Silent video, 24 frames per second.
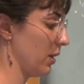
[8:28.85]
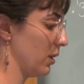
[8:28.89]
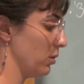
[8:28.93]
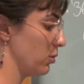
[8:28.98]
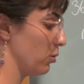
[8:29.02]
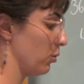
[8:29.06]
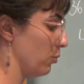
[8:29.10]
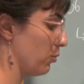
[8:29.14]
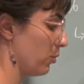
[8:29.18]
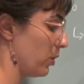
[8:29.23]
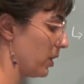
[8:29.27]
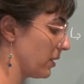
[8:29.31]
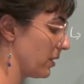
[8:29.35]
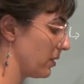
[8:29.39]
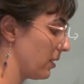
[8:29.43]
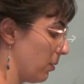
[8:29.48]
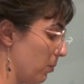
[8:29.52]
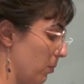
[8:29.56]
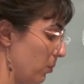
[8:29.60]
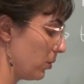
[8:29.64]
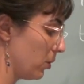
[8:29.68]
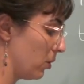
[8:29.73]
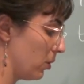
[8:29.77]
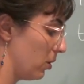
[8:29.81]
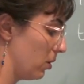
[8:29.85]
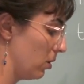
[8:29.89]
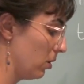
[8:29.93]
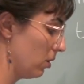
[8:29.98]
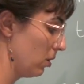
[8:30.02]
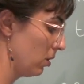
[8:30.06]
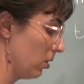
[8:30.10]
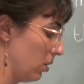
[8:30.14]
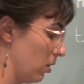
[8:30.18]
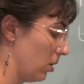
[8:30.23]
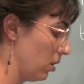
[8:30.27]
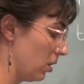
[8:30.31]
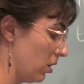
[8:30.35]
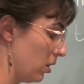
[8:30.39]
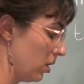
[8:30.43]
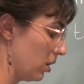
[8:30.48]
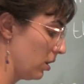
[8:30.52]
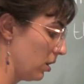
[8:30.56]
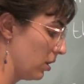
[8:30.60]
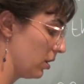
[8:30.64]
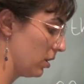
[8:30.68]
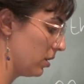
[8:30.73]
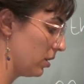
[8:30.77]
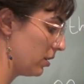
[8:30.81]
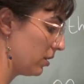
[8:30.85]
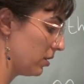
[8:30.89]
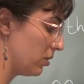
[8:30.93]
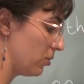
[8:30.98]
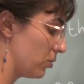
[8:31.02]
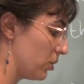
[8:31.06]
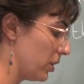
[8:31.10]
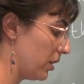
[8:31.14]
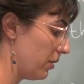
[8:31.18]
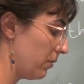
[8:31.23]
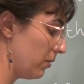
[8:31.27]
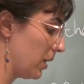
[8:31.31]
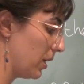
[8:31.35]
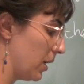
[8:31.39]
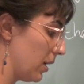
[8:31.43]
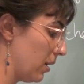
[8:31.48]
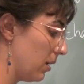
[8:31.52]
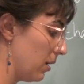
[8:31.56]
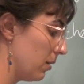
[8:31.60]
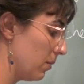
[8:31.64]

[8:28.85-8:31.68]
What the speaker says: So for example, trivial